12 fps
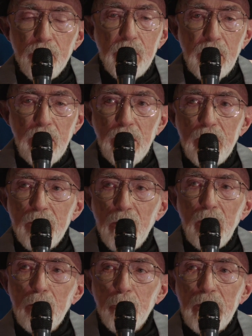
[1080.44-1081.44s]
of skills
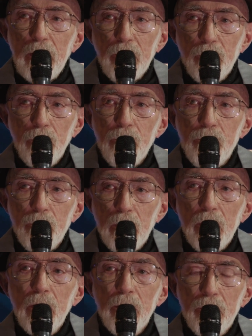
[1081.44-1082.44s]
all being
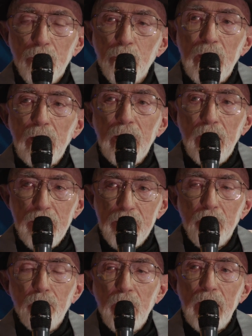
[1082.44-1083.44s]
crucial to realize
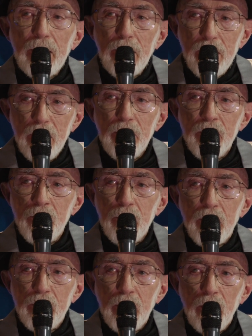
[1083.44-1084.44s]
the final
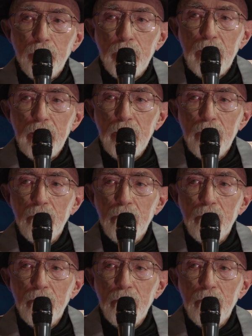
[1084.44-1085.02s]
discovery.